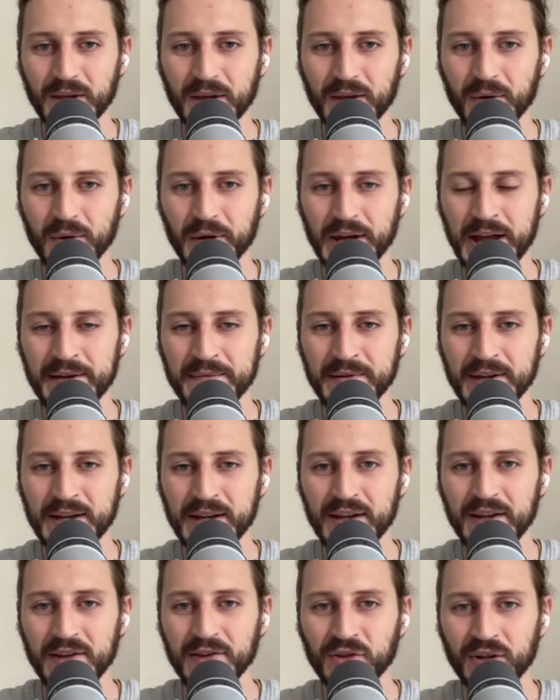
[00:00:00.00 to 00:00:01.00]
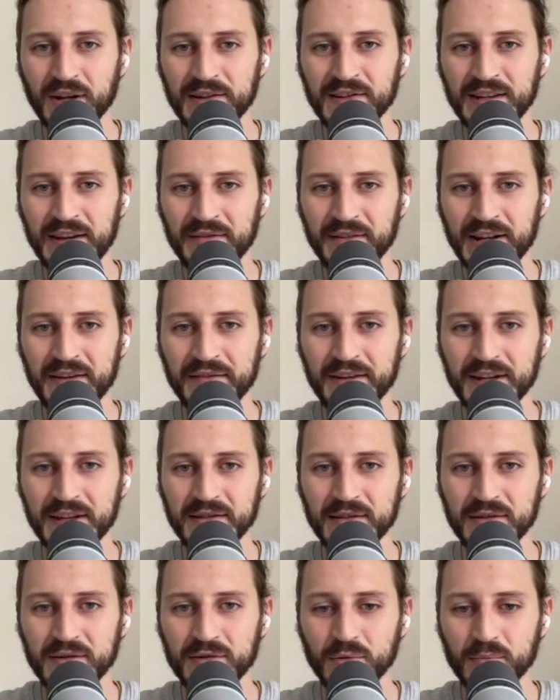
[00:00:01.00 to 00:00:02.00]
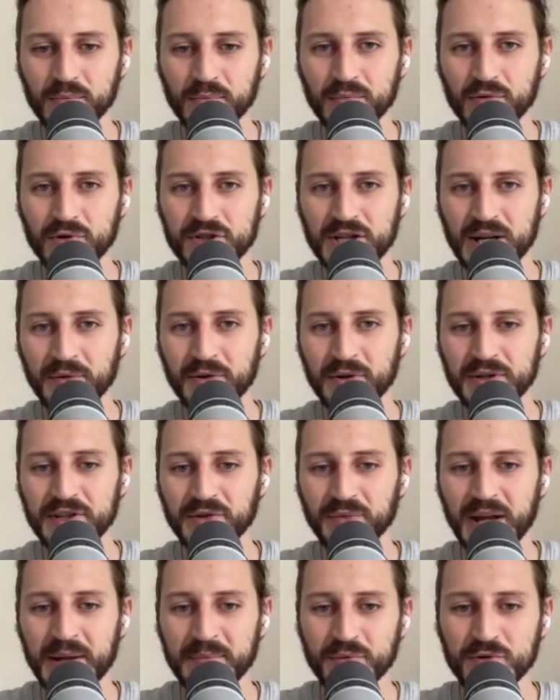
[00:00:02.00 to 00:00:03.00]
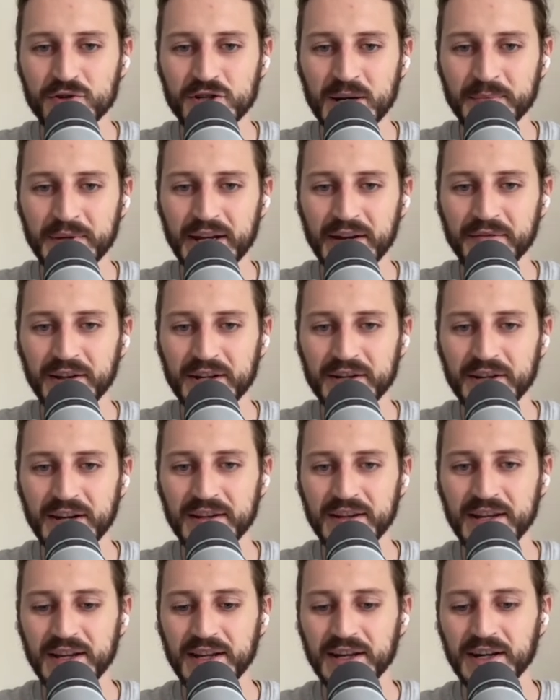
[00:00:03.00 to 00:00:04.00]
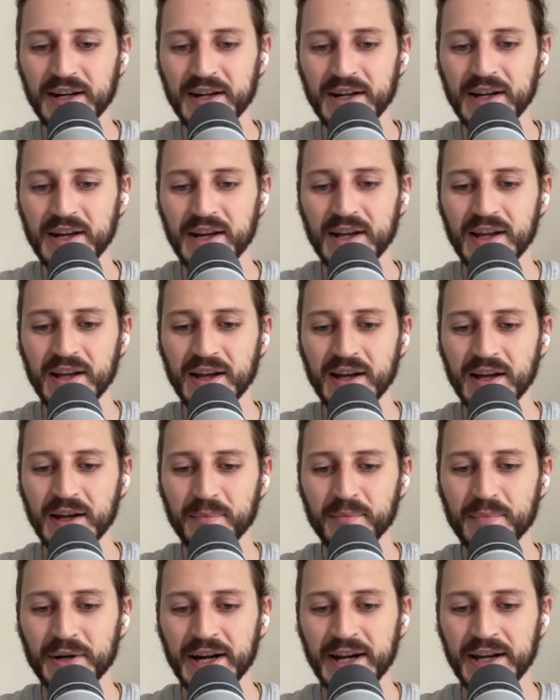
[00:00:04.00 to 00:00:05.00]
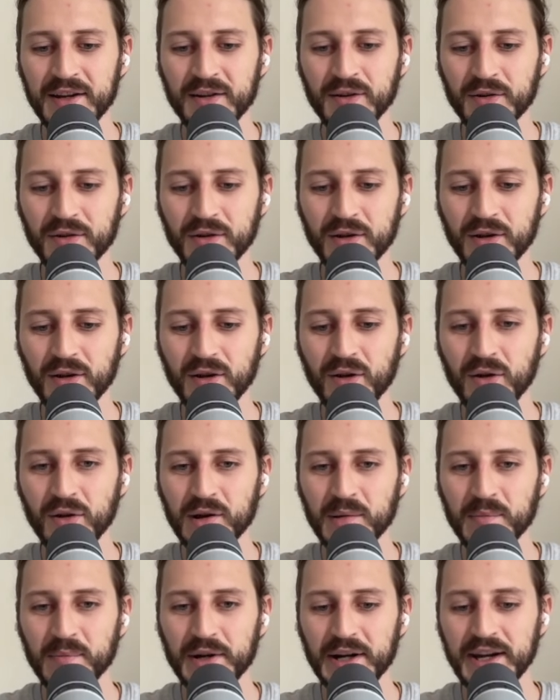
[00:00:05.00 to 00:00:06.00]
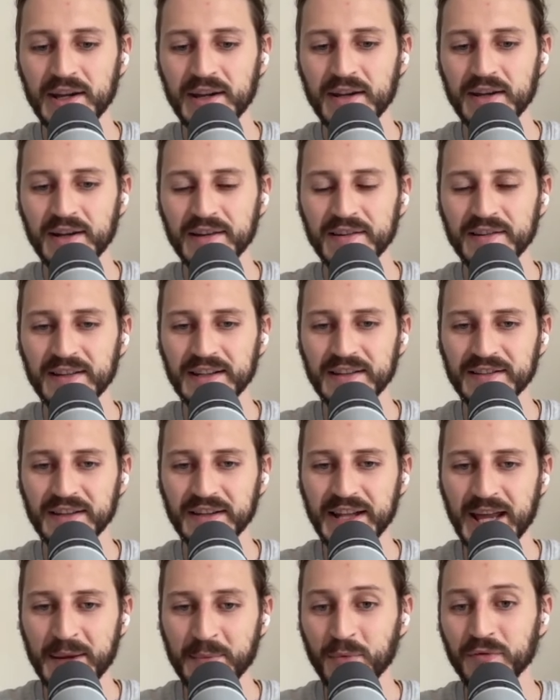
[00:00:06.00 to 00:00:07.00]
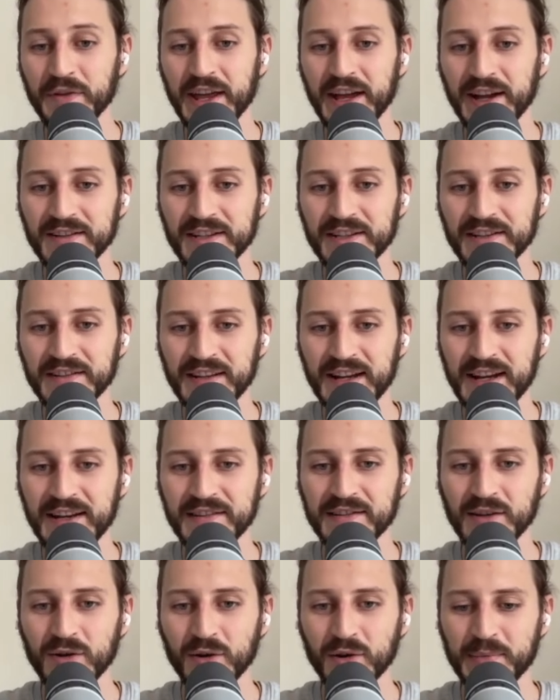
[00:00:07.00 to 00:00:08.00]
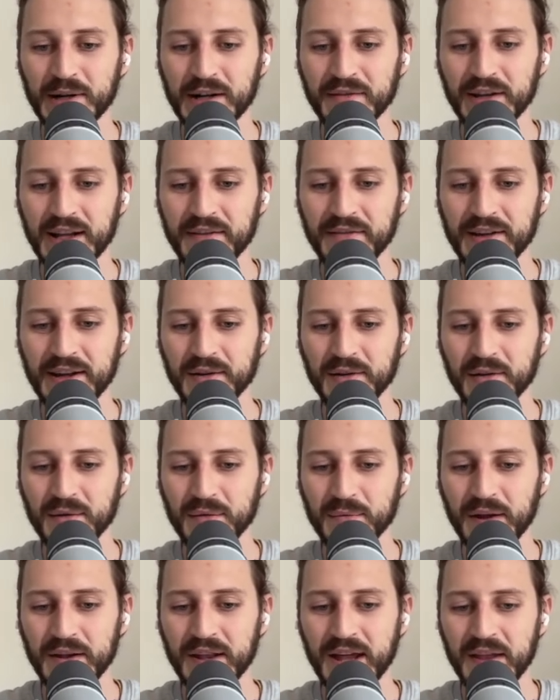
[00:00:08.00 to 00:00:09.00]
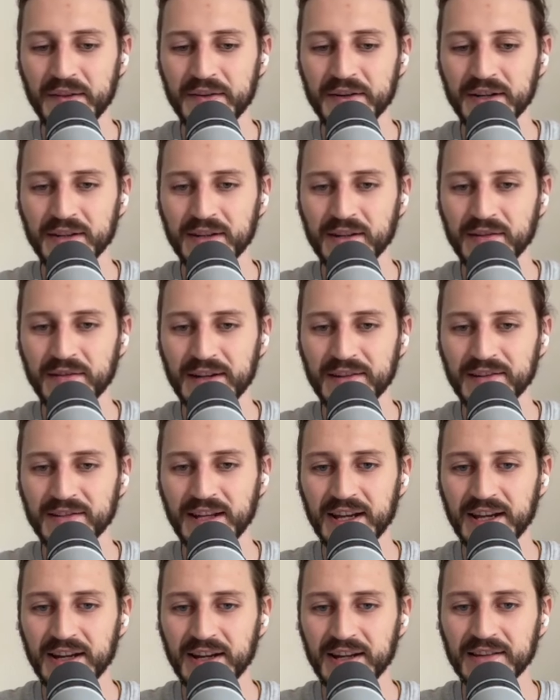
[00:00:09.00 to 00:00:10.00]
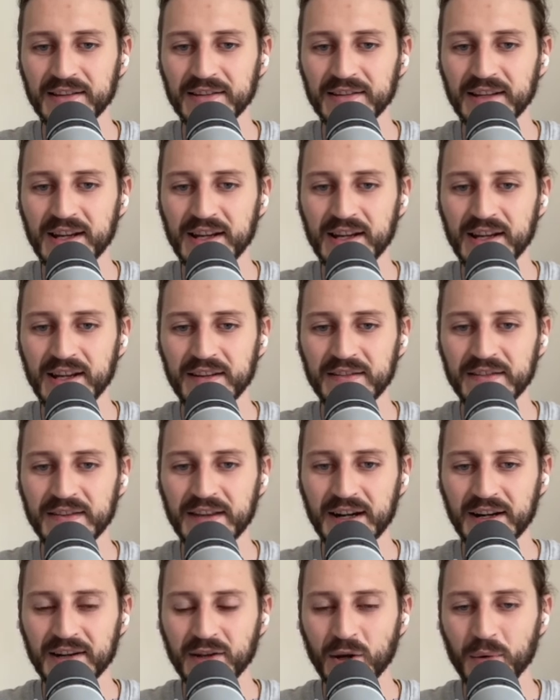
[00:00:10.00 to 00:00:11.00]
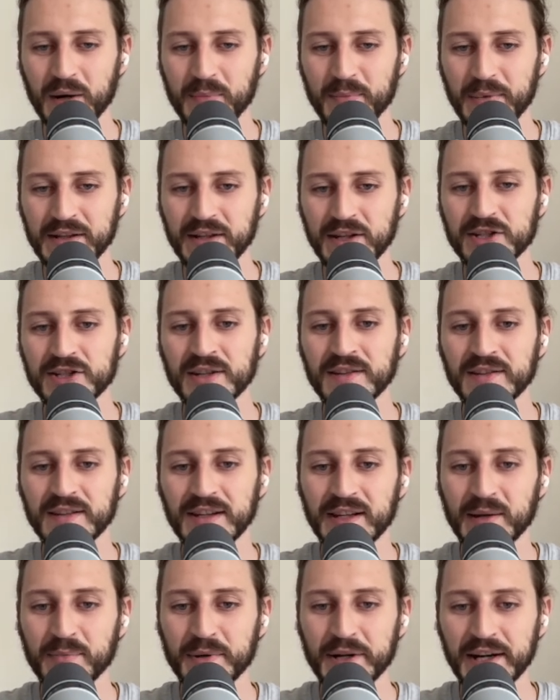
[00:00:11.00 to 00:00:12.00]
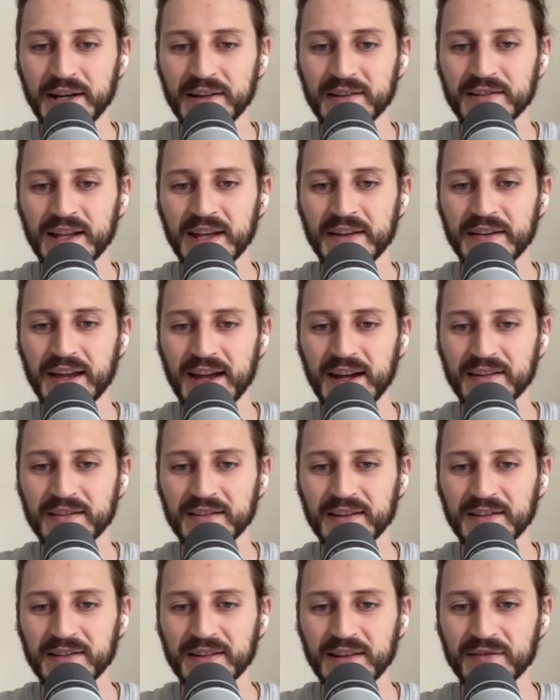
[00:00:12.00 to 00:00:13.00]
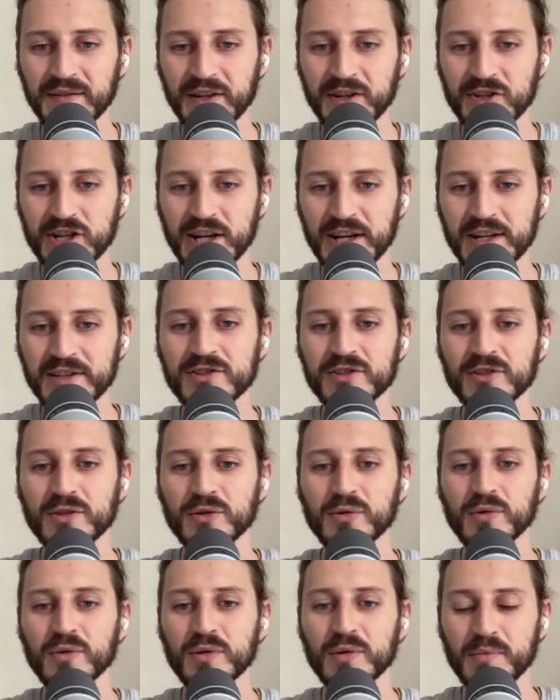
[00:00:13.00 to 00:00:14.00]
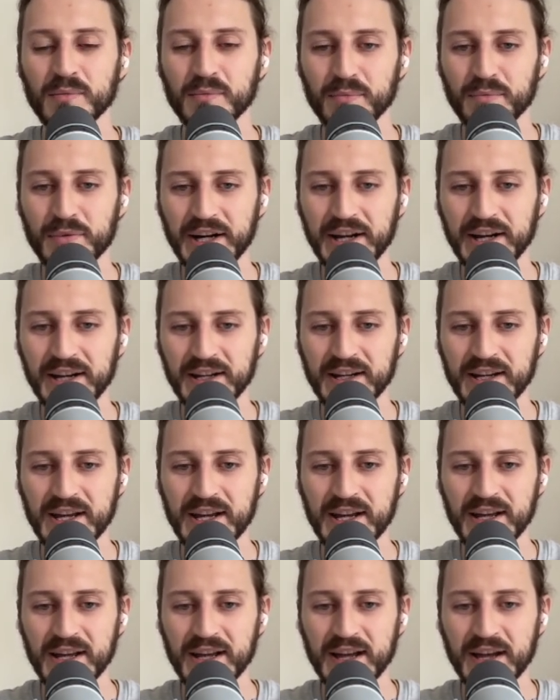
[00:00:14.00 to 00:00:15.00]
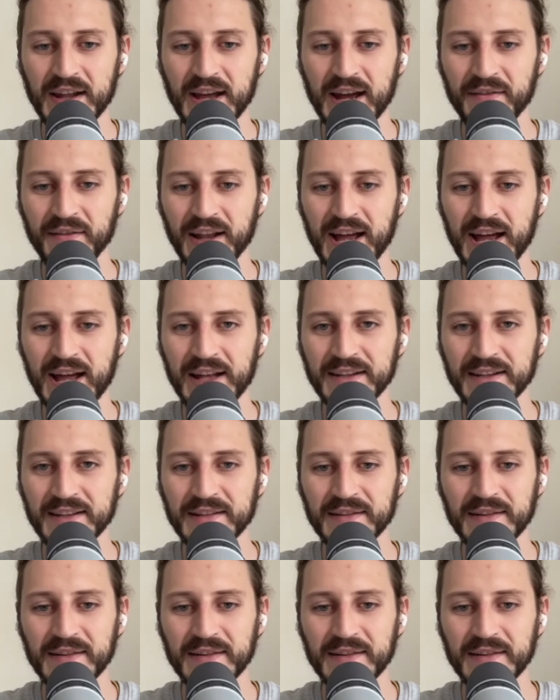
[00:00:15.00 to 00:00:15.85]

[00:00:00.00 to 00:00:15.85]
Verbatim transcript: Okay, so let's say I will have a two push-up or just one push-up, then I will create here a break or long break, let's say it's the name of the exercise. Long break will have a one hundred twenty seconds, there are no repetitions in the breaks, and exercise will change to break, and I will add it.